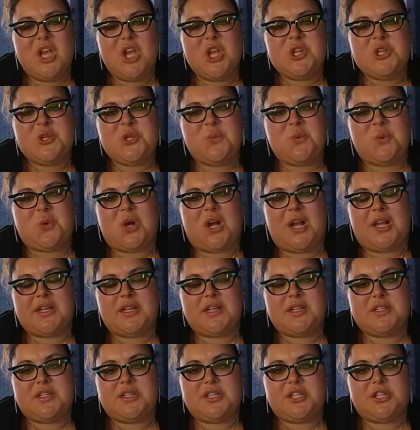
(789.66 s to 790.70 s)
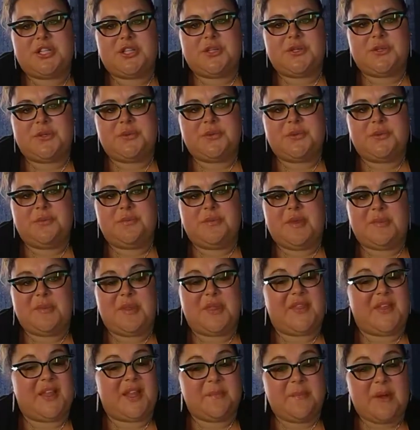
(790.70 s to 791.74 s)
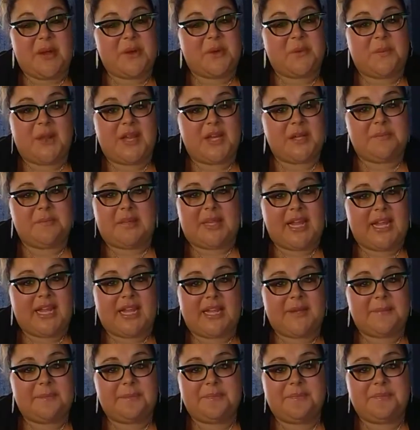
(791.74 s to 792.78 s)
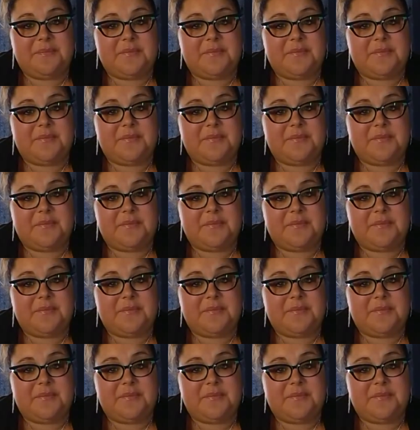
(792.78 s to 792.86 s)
you want to maybe think about a weighted blanket.